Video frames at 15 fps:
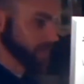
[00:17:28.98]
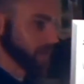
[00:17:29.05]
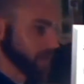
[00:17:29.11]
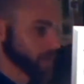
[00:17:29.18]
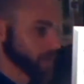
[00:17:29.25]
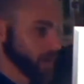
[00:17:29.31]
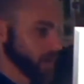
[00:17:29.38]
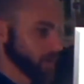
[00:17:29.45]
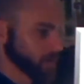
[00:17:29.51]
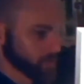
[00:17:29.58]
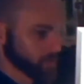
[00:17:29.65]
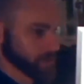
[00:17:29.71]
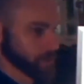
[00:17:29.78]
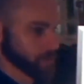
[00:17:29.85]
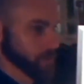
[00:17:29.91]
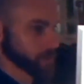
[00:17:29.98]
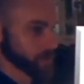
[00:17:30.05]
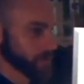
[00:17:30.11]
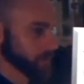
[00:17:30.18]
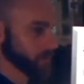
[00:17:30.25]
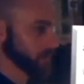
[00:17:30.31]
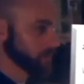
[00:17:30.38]
have their own homes, which
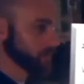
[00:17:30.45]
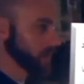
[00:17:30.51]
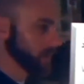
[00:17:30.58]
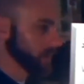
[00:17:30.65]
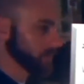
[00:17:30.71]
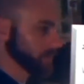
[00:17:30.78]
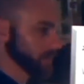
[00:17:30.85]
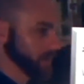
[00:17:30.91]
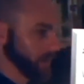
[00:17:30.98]
most do, and what if